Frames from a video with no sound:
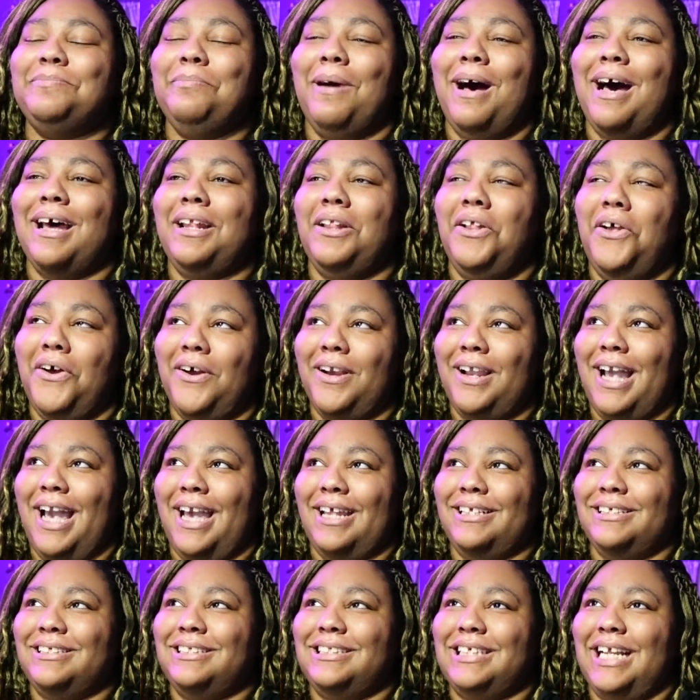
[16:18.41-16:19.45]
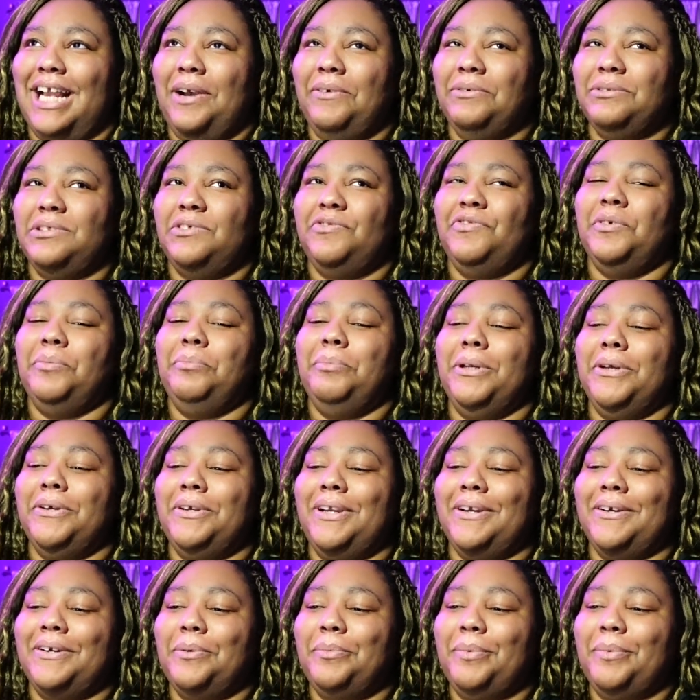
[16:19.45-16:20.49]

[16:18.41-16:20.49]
monologue kind of sounds familiar to